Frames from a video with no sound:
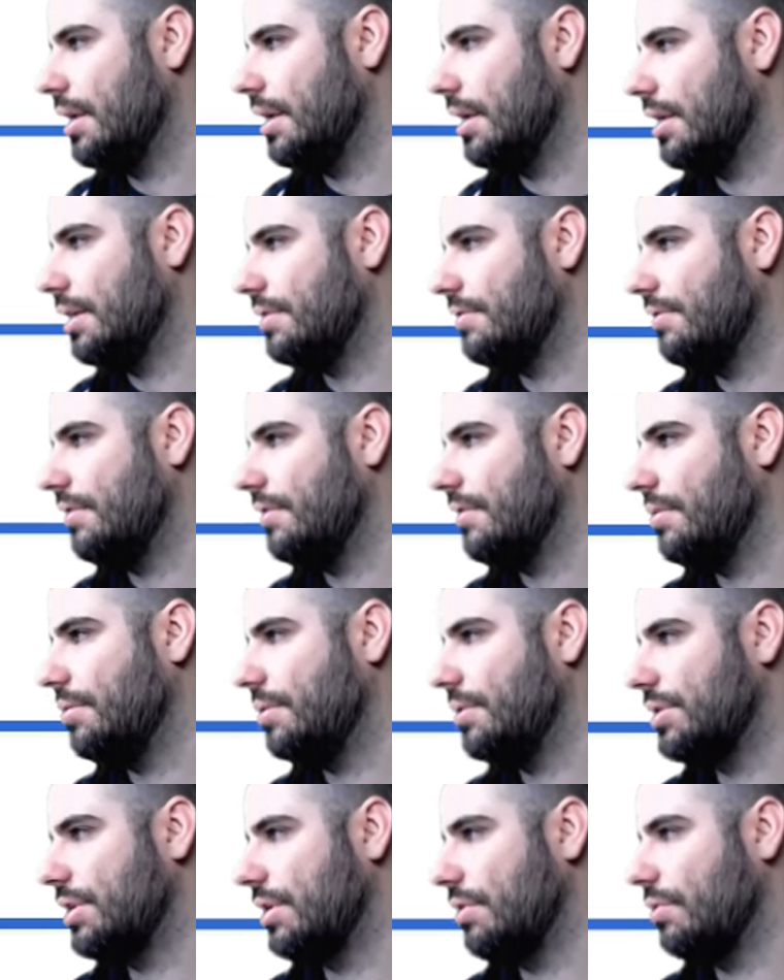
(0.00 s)
It's
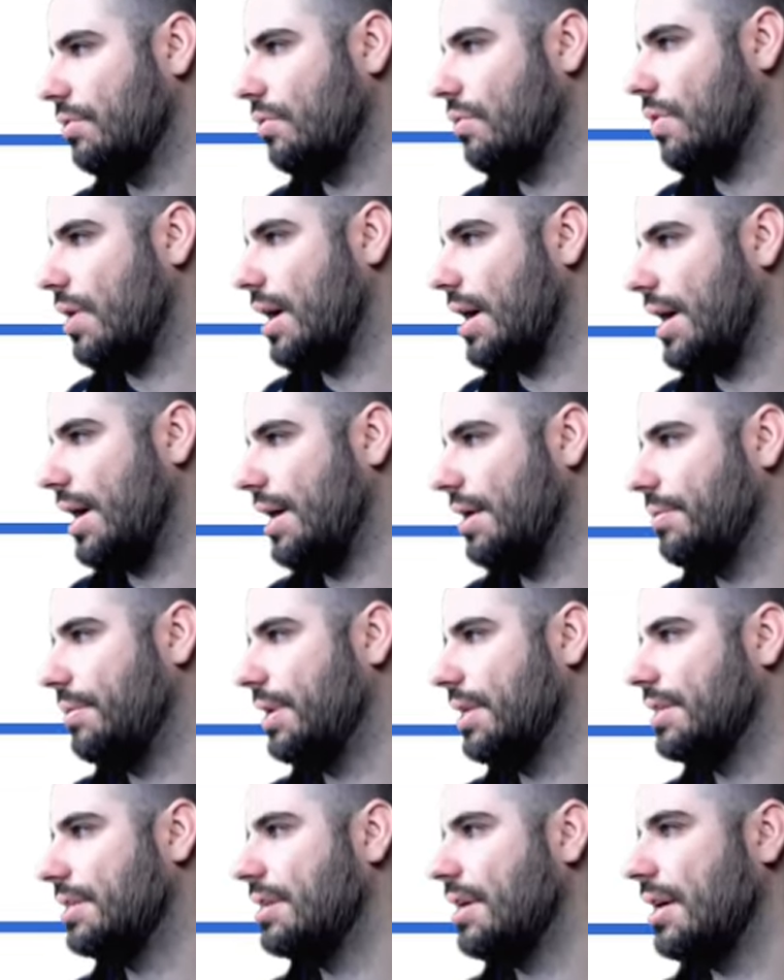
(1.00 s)
50% wide, but
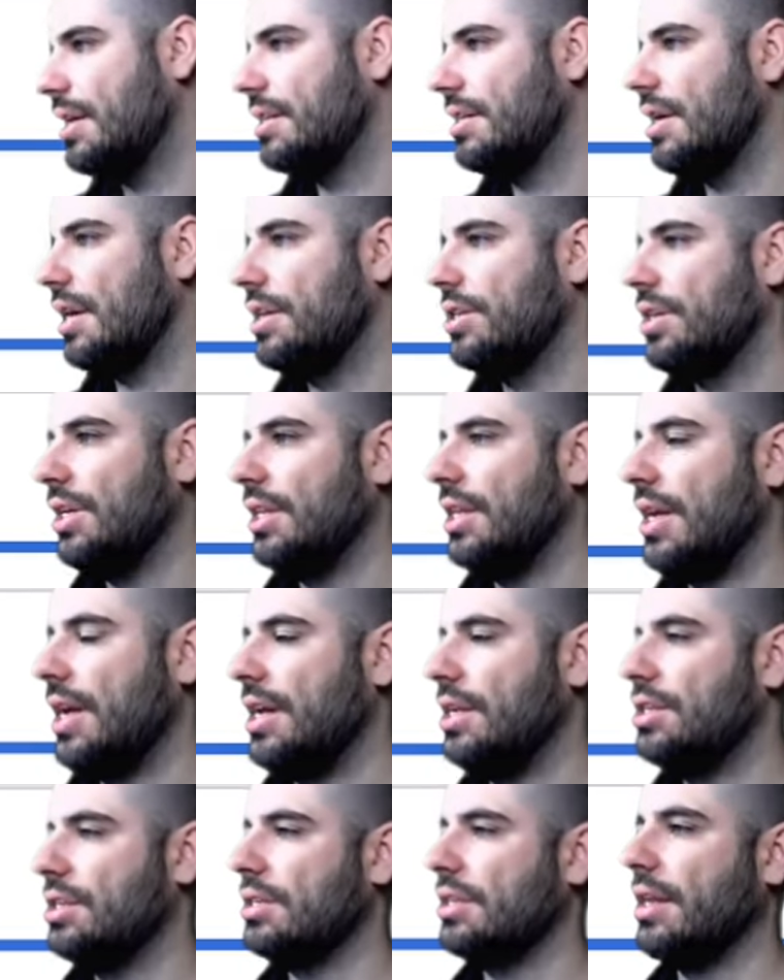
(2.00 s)
it's not touching the
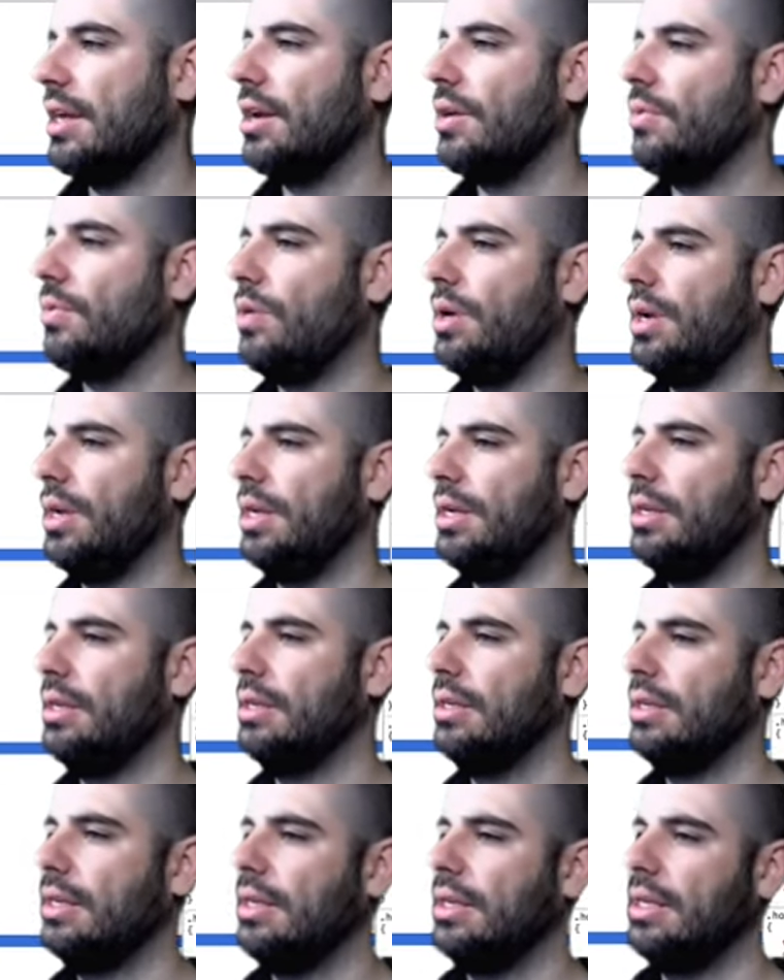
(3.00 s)
edges like I wanted.
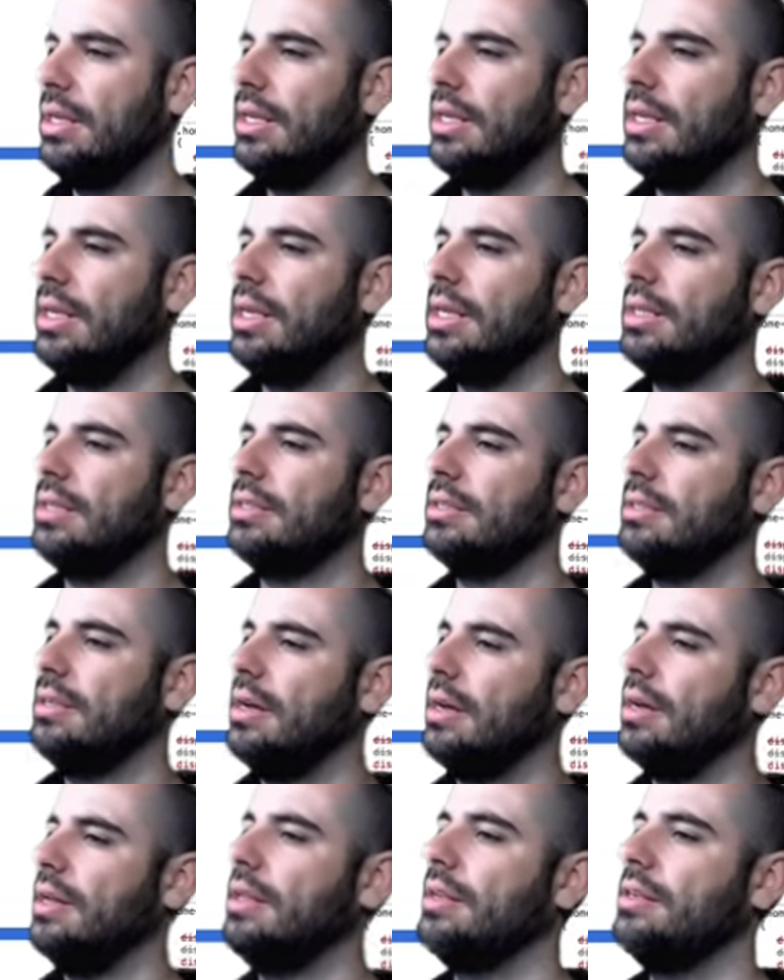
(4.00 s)
It's
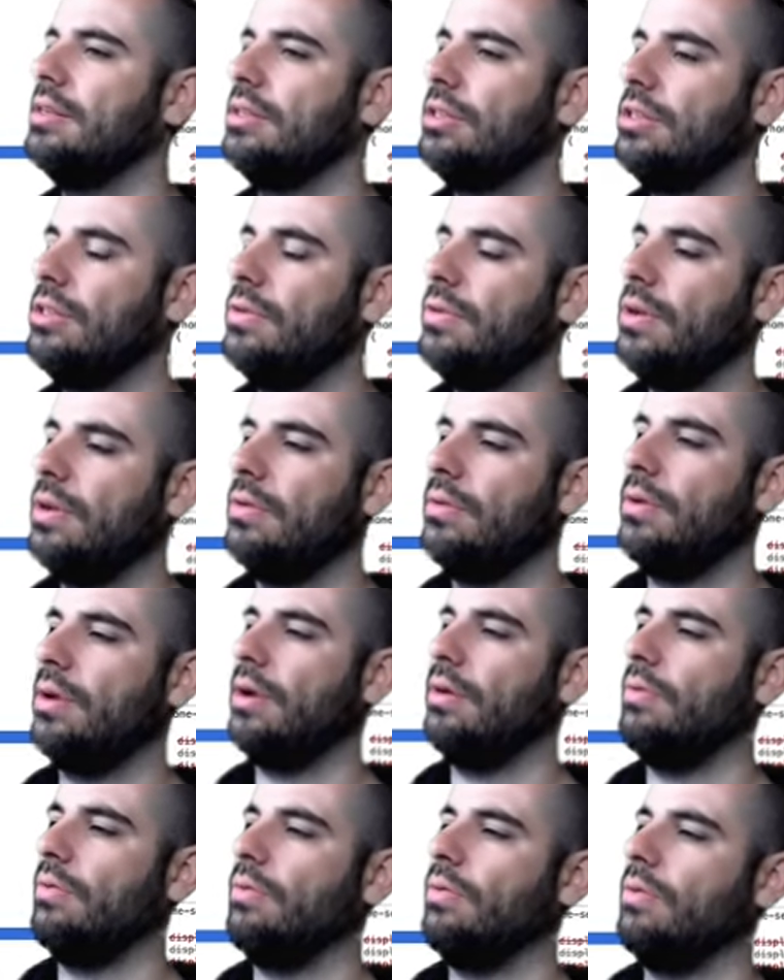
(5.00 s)
not doing what
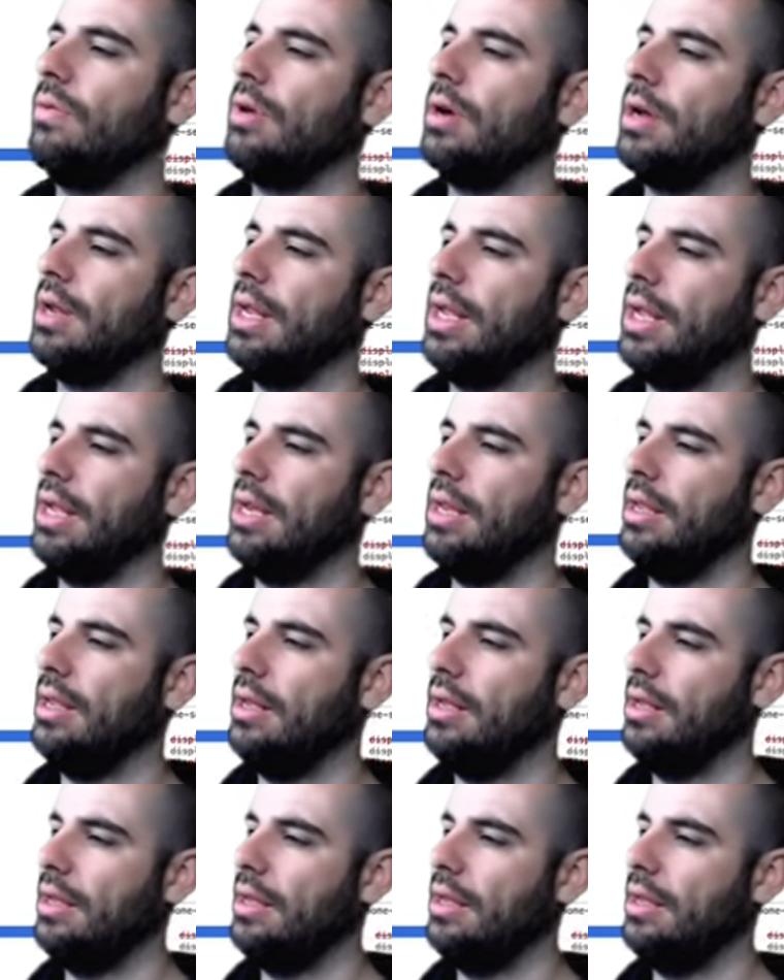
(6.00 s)
I wanted